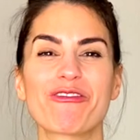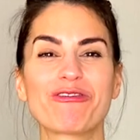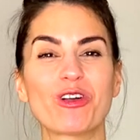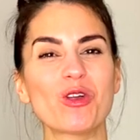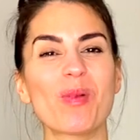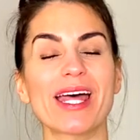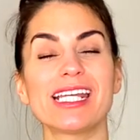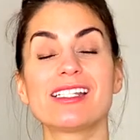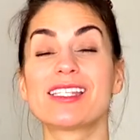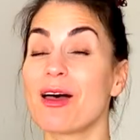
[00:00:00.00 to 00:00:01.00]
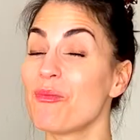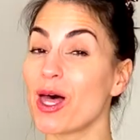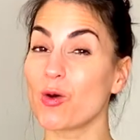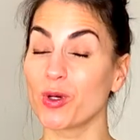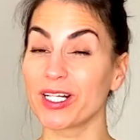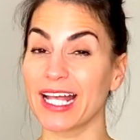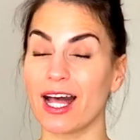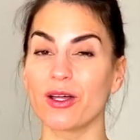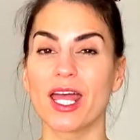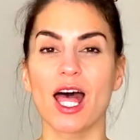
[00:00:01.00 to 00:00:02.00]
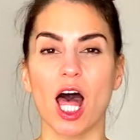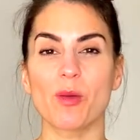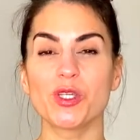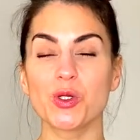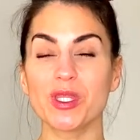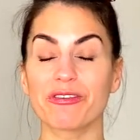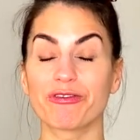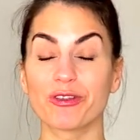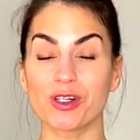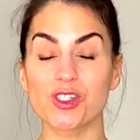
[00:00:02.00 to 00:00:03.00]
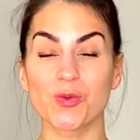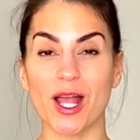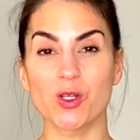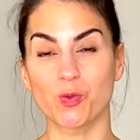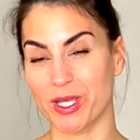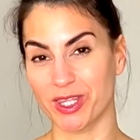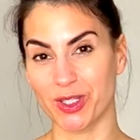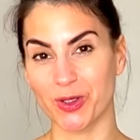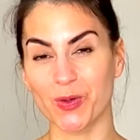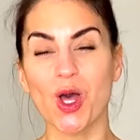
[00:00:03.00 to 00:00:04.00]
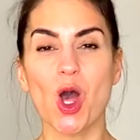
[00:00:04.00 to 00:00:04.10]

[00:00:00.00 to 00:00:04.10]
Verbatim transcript: a full body dumbbell workout. I'll be doing the first round with you.